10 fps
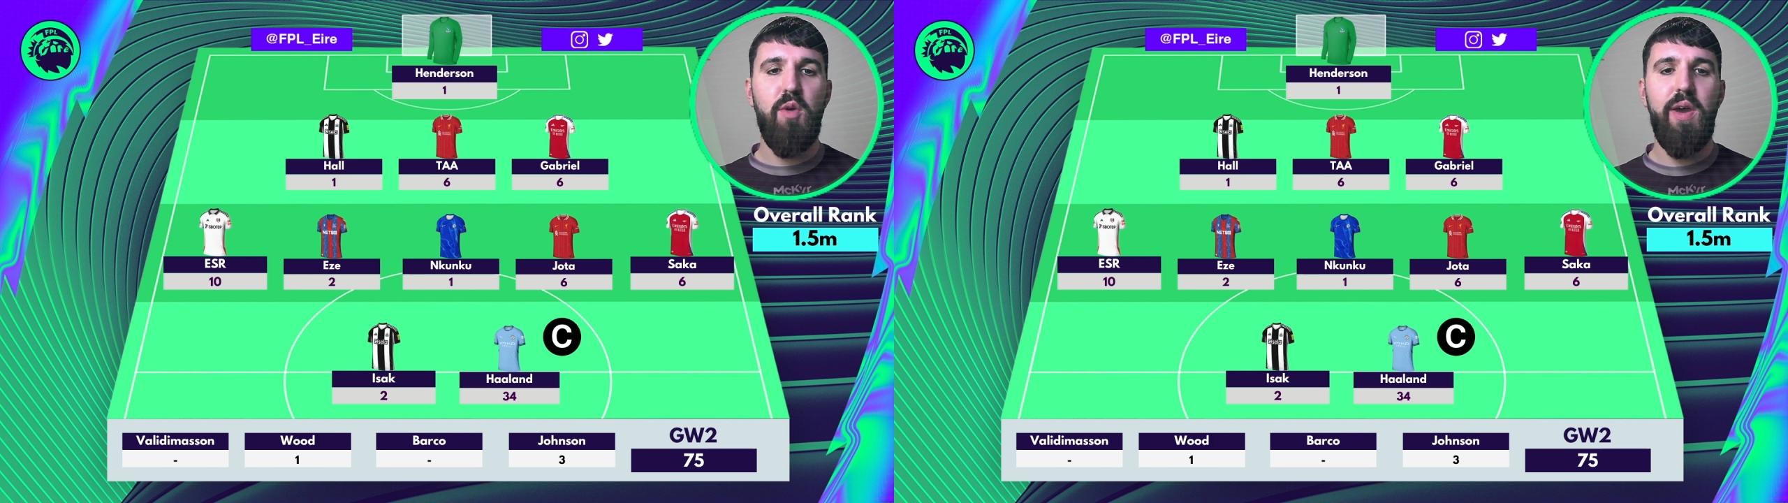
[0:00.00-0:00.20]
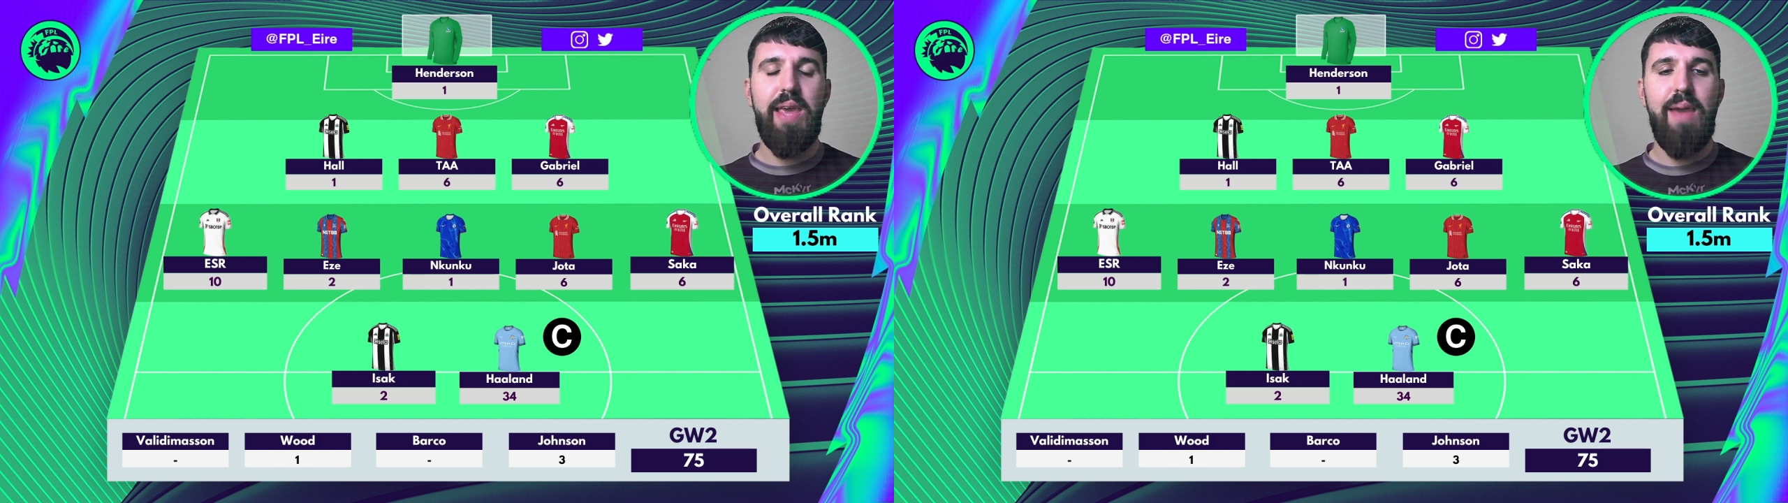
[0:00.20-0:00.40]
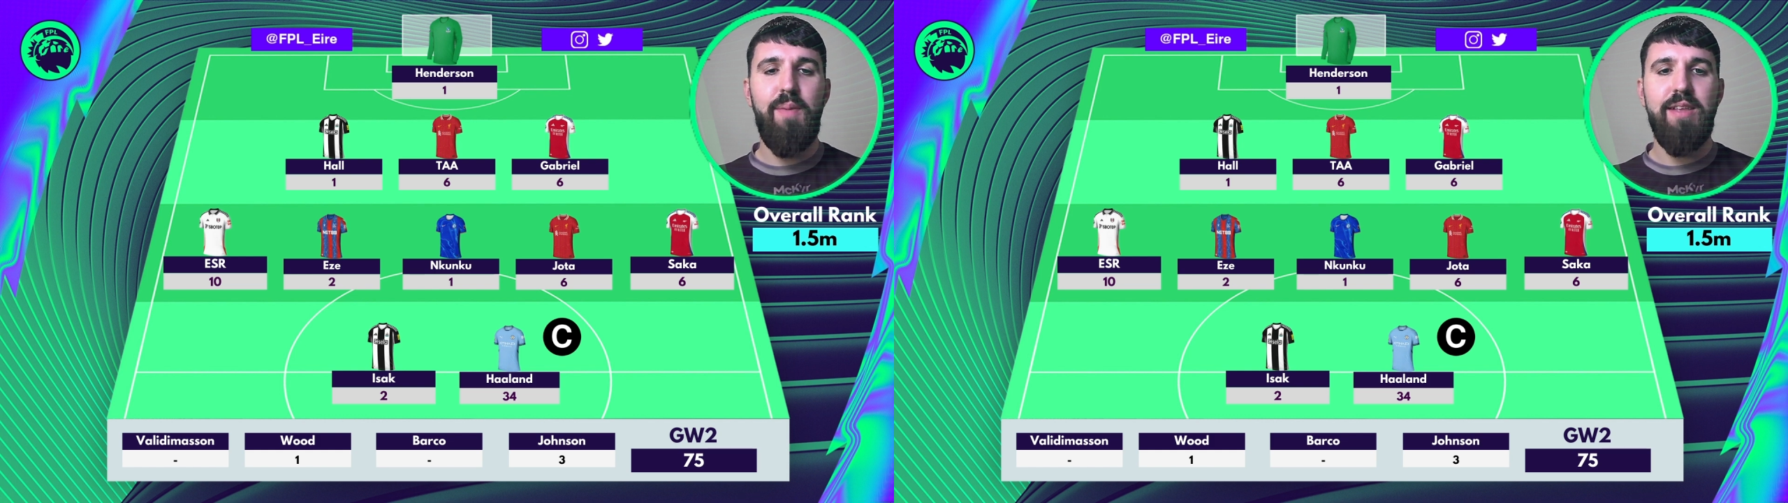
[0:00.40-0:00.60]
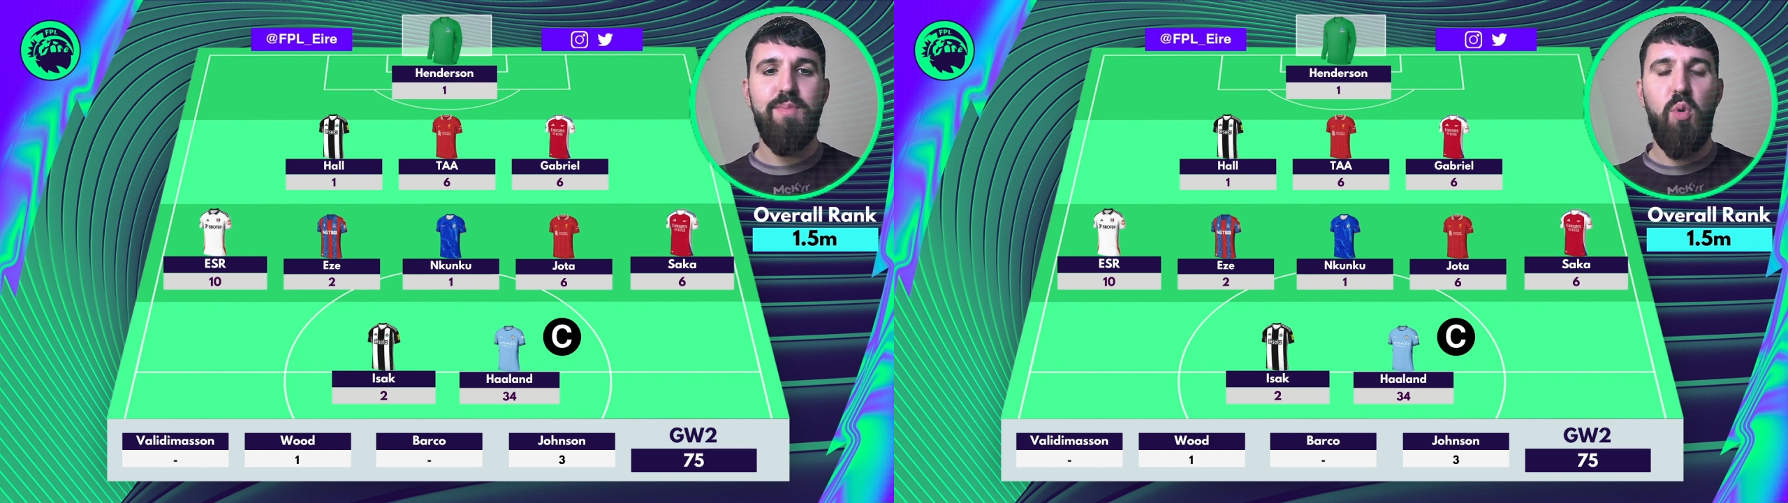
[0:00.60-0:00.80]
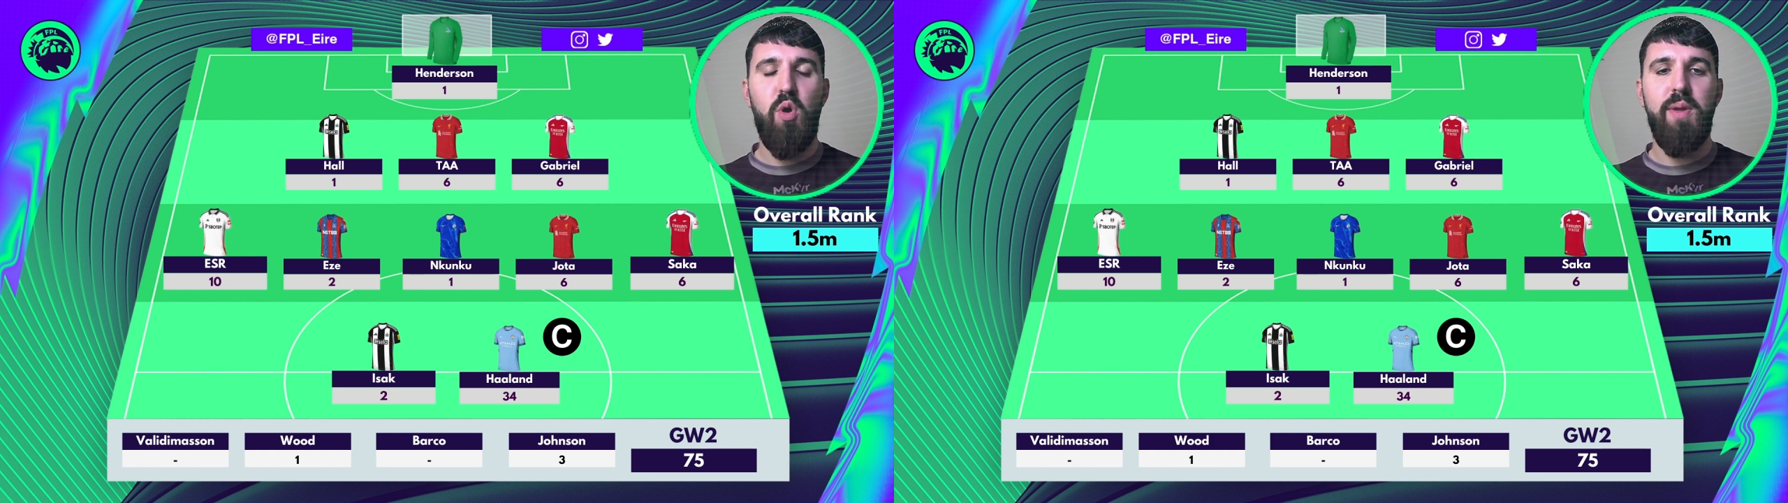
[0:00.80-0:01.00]
quiet game
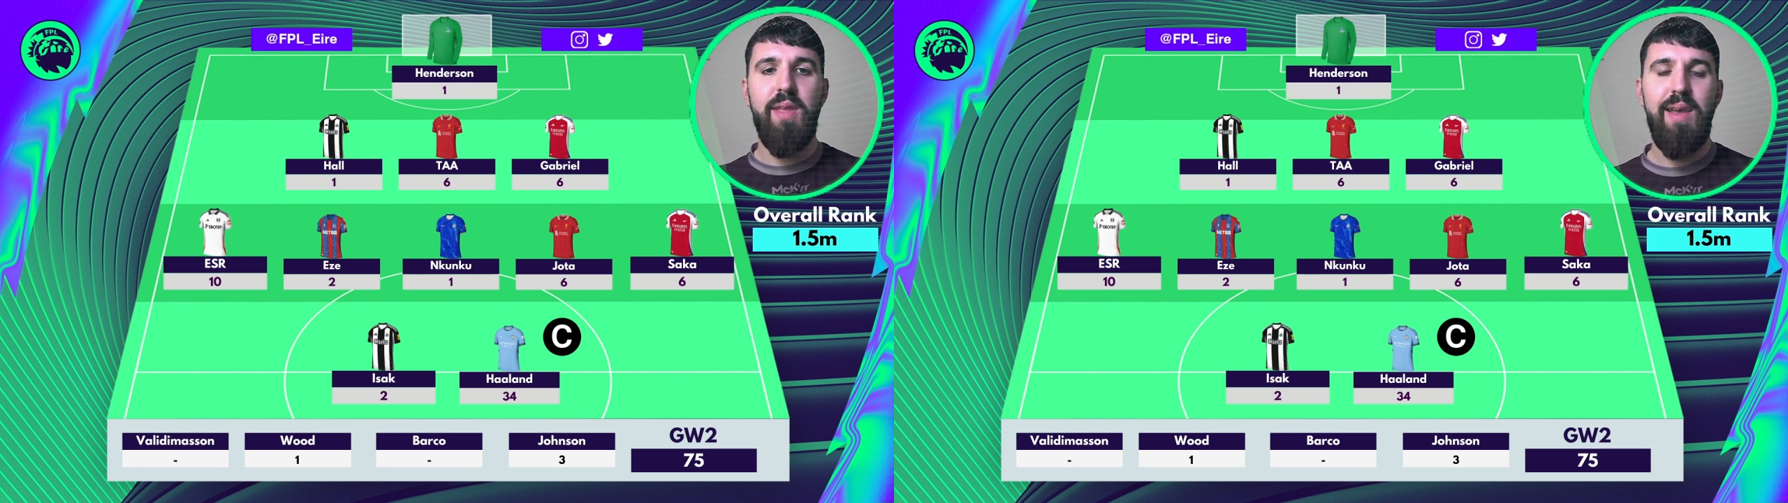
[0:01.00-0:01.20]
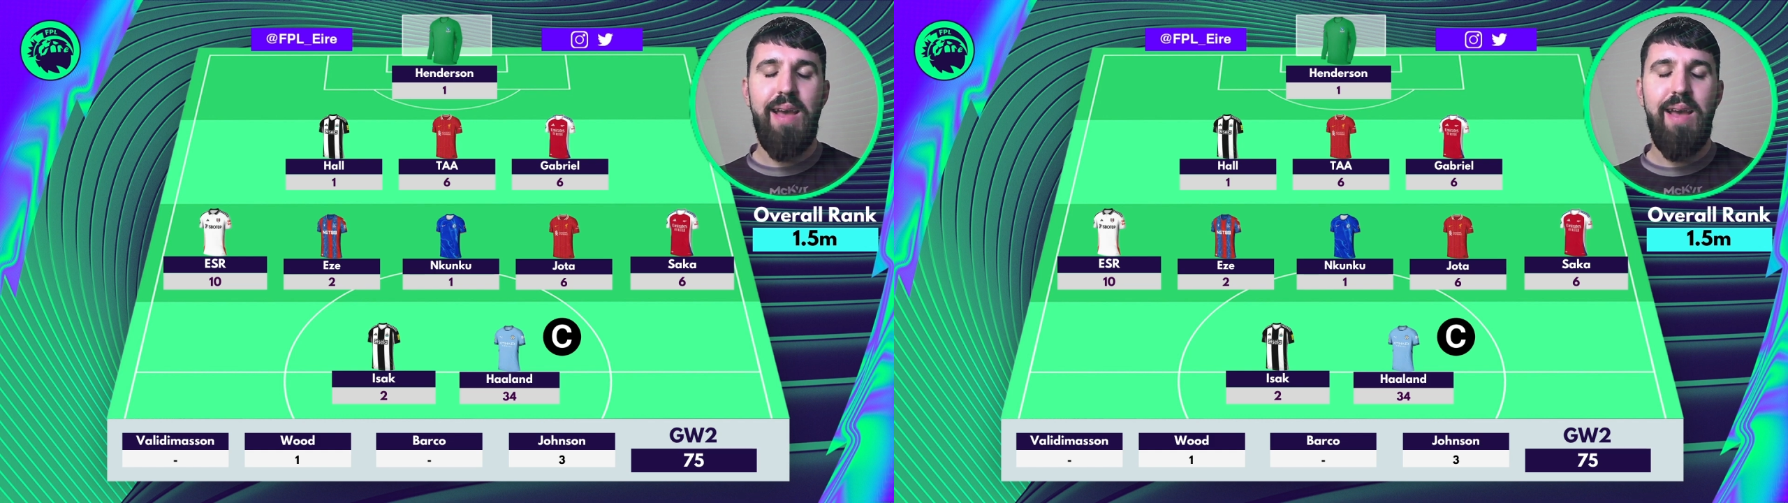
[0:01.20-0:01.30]
against Bournemouth,